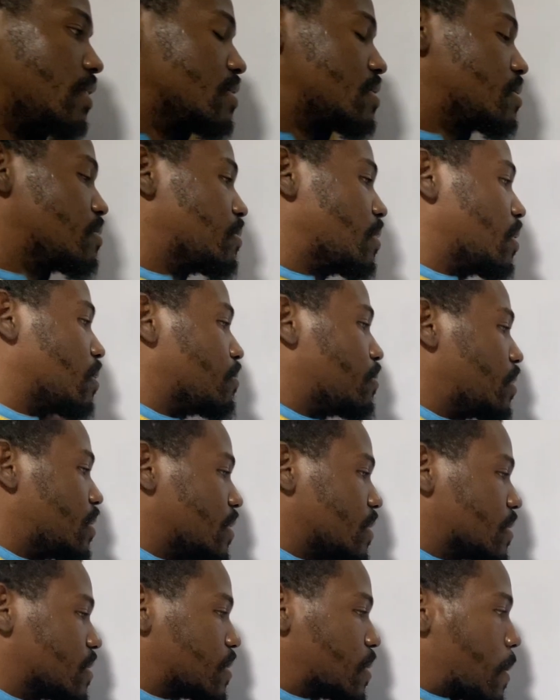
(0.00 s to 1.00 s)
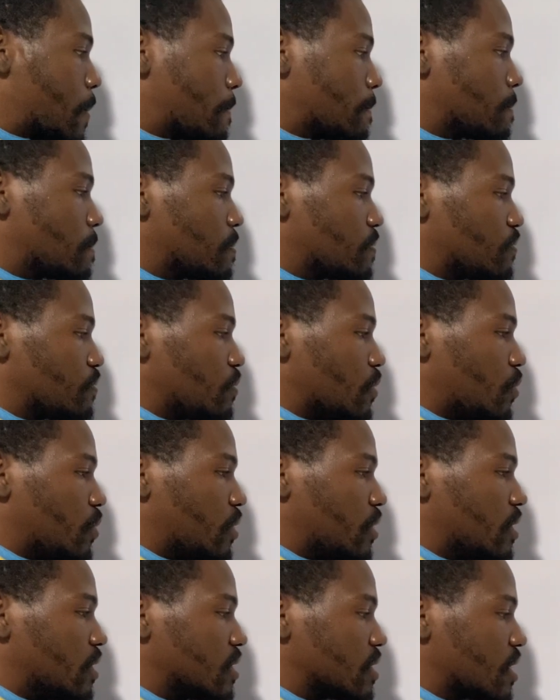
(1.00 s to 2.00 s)
decimal place. We're
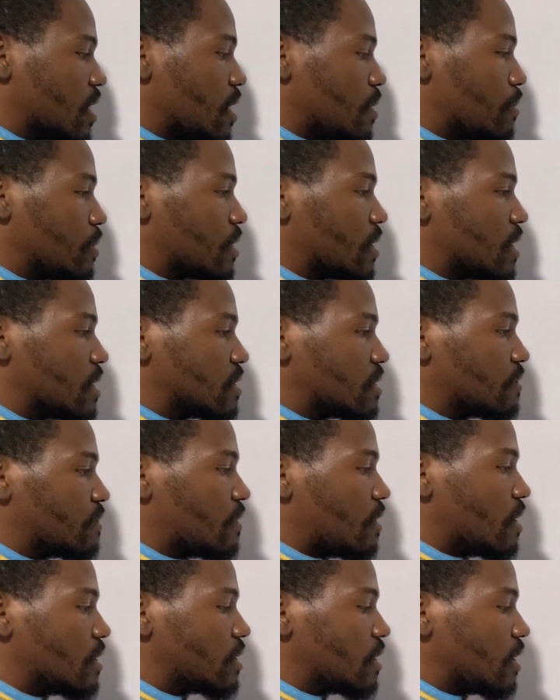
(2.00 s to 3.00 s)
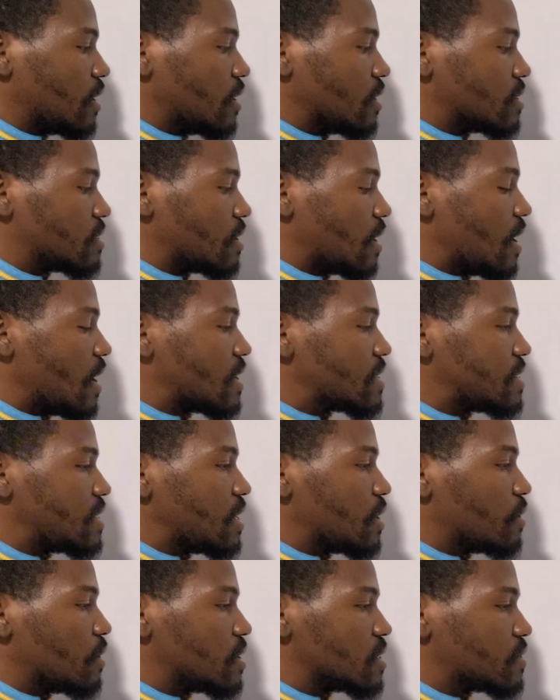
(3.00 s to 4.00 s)
going to keep it at 48. So x
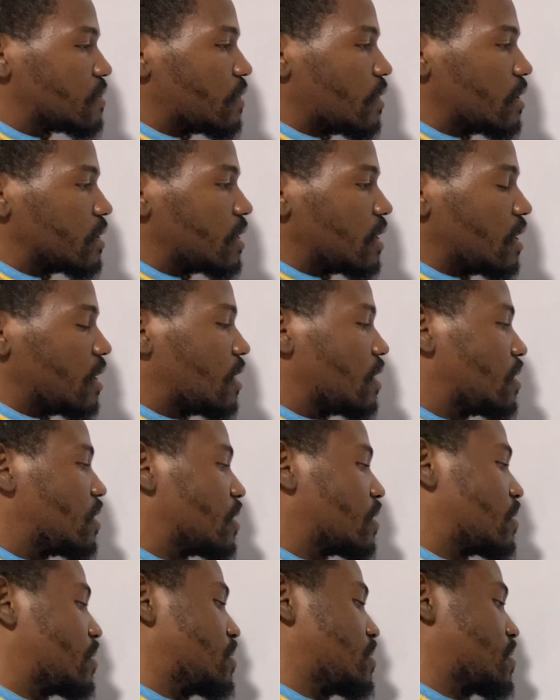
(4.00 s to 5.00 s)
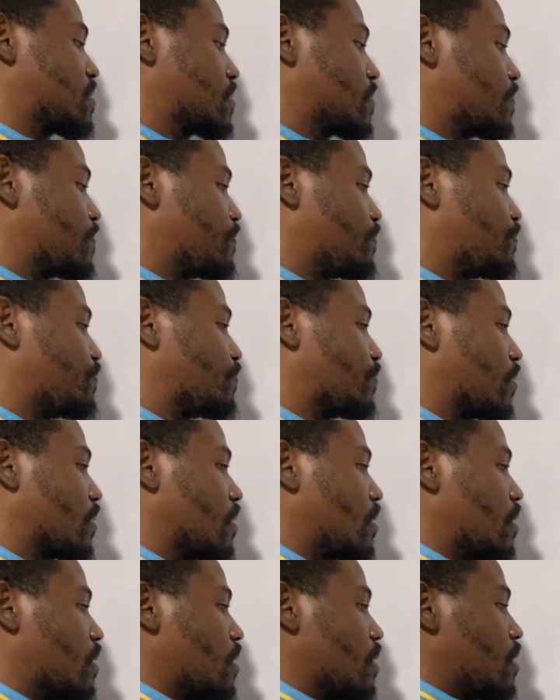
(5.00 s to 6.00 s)
equals 48 degrees.
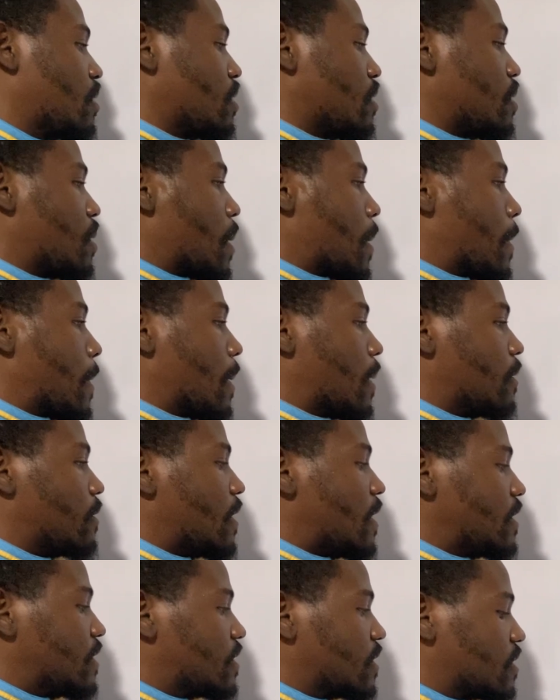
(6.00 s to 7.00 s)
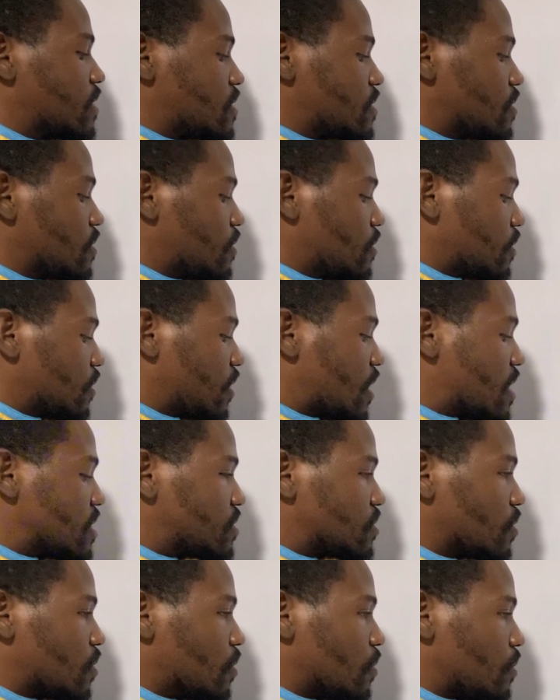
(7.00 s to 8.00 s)
All right, so
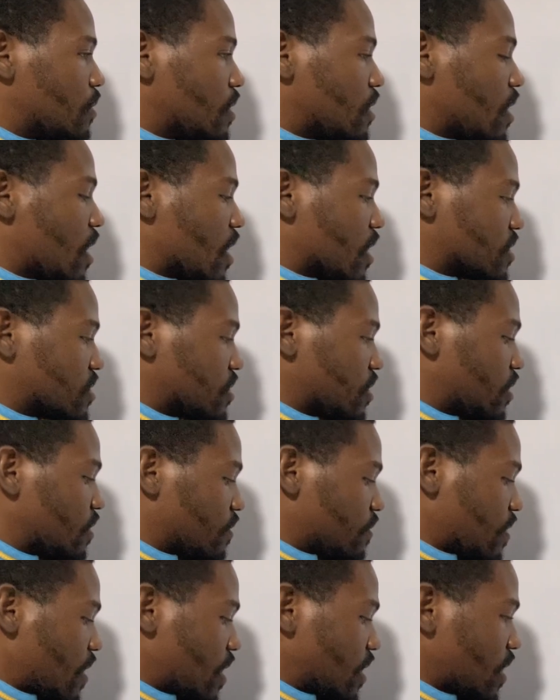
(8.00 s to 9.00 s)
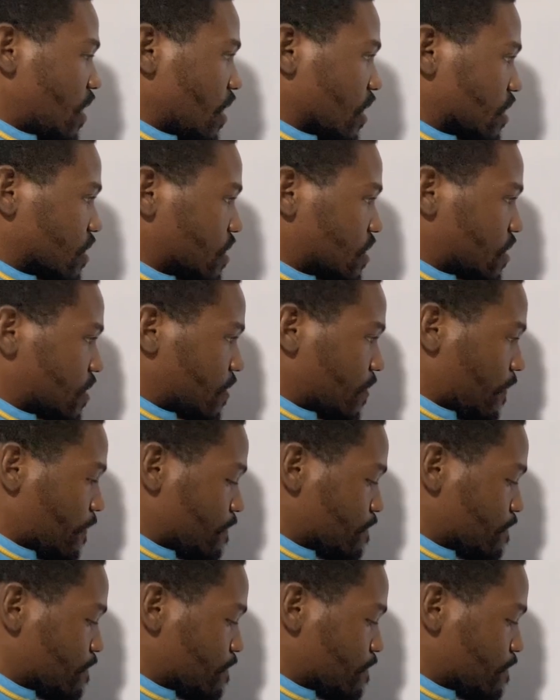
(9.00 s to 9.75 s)
that's how we actually find x.